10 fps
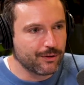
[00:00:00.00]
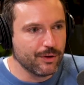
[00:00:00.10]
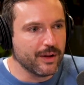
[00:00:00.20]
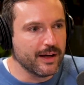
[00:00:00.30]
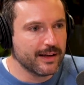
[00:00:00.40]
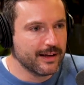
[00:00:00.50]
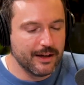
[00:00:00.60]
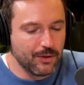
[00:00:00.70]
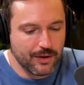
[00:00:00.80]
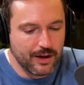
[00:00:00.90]
through that.
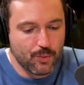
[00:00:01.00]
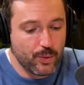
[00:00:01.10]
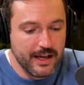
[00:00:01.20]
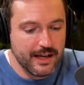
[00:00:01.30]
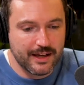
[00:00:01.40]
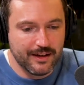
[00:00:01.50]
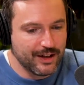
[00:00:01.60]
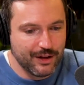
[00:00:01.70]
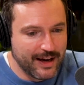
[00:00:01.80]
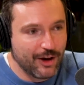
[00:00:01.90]
And we can
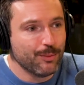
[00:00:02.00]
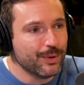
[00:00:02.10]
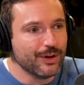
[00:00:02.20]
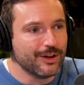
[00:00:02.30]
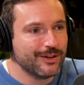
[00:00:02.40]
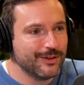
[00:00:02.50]
kind of output